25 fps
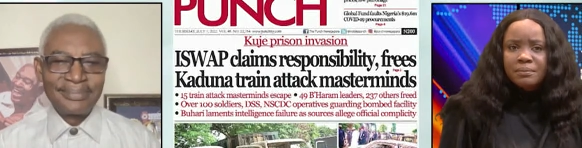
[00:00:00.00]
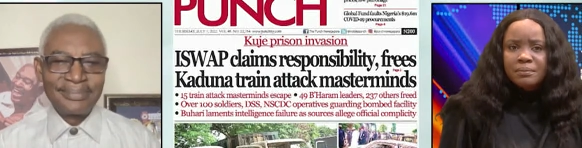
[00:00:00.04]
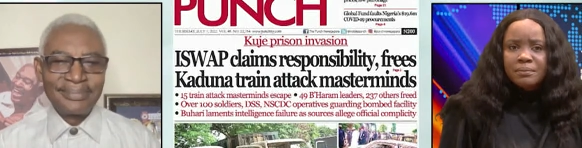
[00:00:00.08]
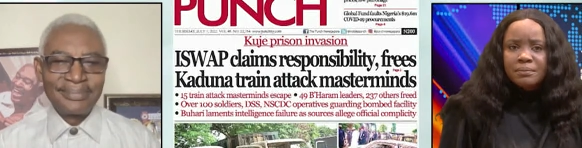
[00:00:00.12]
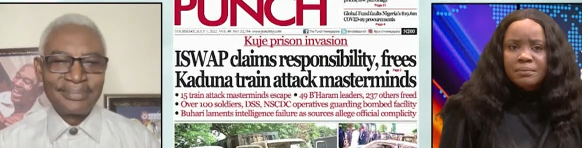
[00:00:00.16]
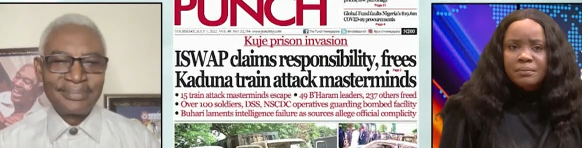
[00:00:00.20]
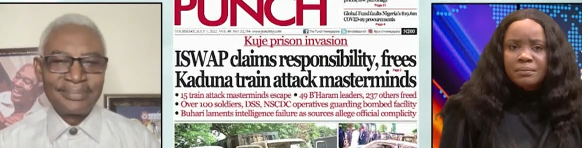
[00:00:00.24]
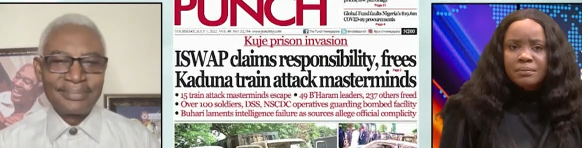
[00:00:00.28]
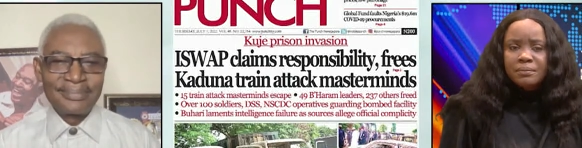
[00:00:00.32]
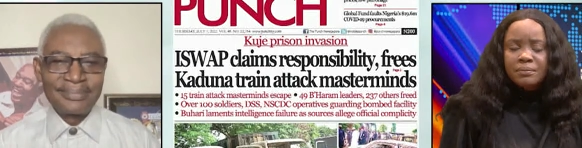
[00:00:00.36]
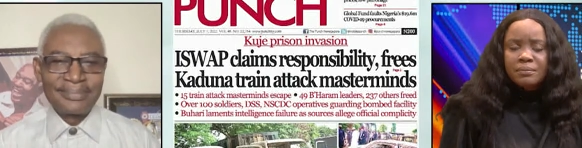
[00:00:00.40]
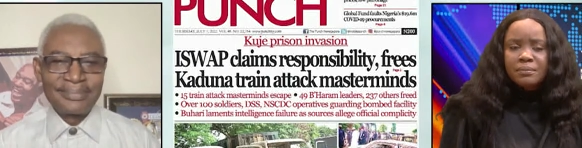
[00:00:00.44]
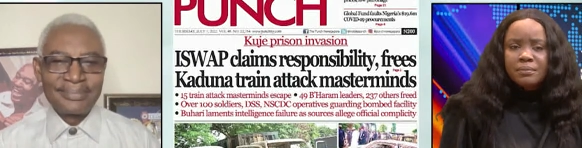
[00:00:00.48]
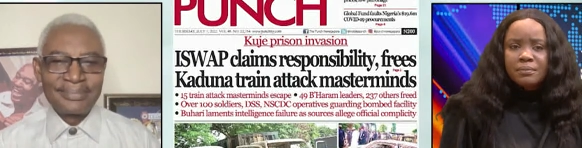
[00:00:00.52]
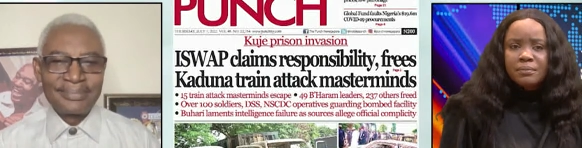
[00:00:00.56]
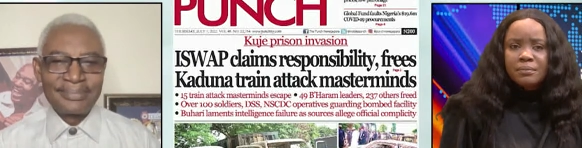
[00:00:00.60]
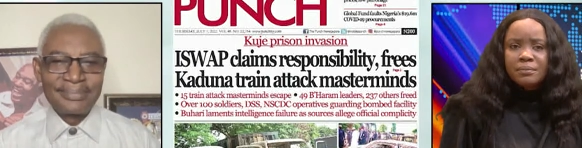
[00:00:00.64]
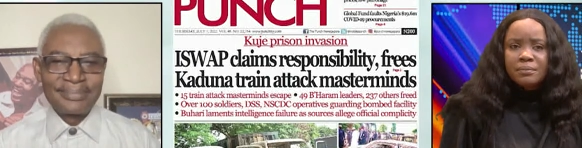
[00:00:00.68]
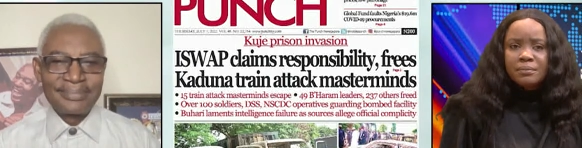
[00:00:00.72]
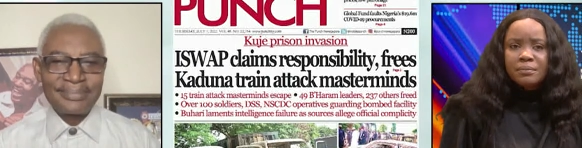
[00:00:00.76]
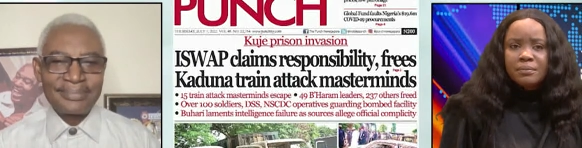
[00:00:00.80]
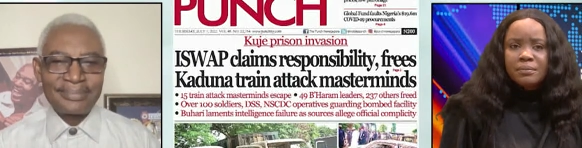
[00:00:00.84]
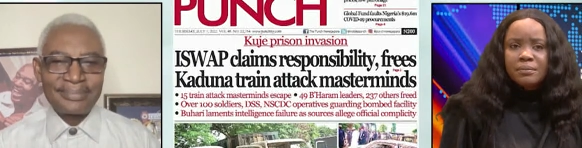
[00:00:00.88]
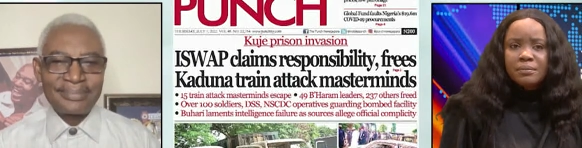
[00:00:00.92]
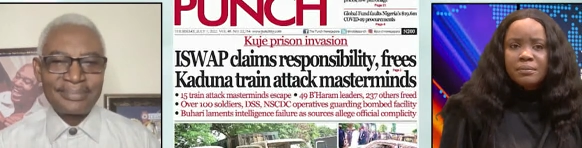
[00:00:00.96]

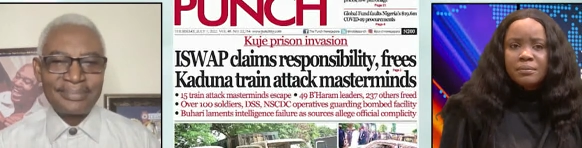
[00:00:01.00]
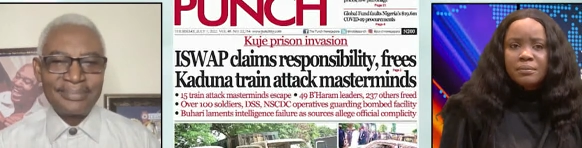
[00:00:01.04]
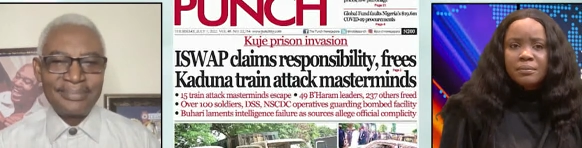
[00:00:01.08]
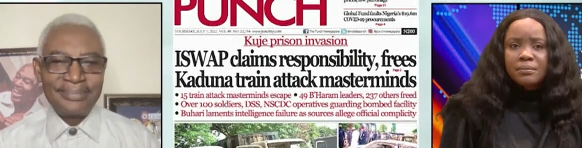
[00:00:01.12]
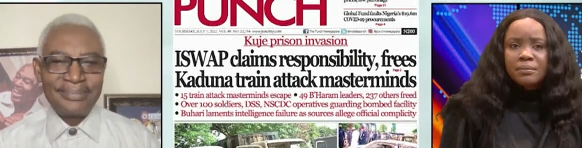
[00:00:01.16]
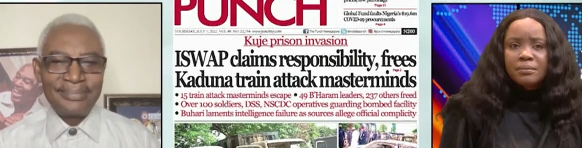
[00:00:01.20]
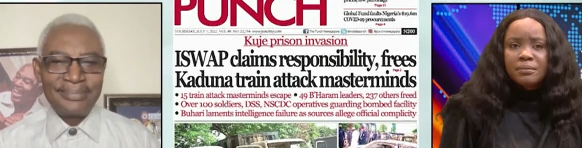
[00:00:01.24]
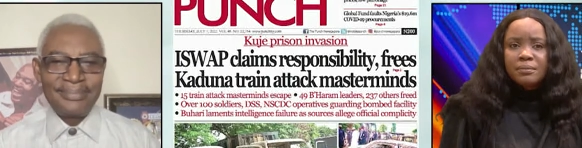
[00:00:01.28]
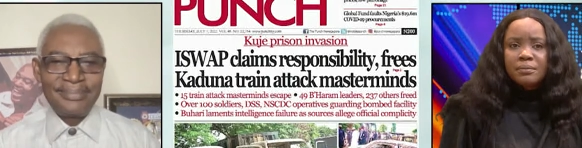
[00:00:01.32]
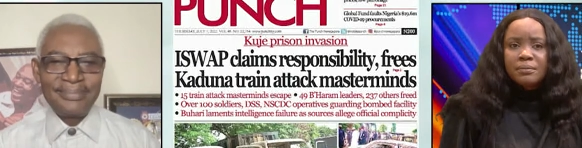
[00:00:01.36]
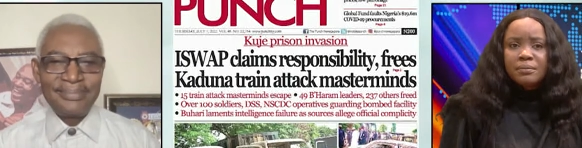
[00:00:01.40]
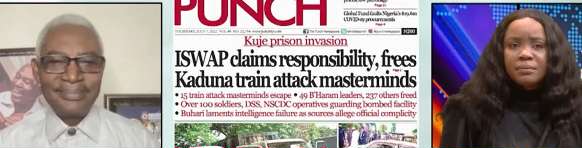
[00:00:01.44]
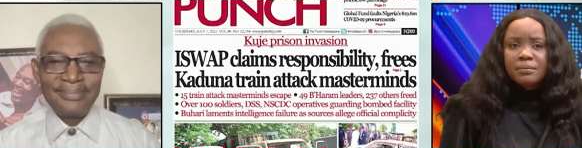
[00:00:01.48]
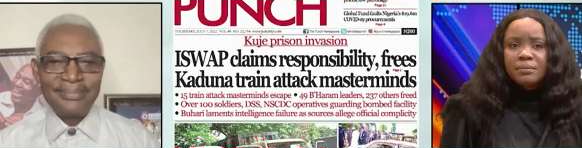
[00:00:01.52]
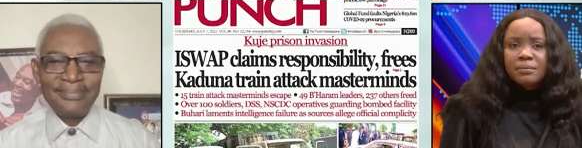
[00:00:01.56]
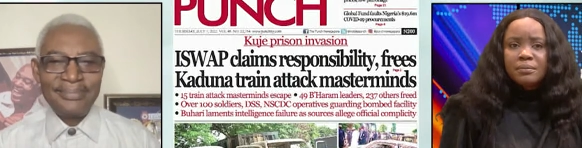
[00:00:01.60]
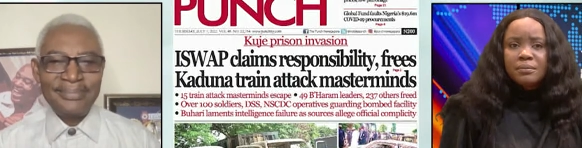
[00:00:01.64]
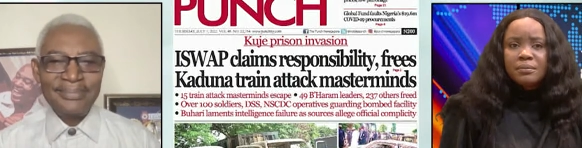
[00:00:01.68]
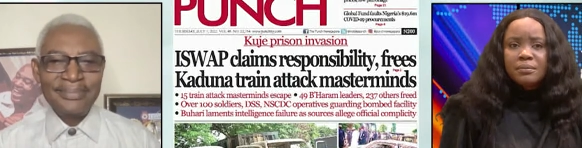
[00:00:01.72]
No one is speaking in this clip.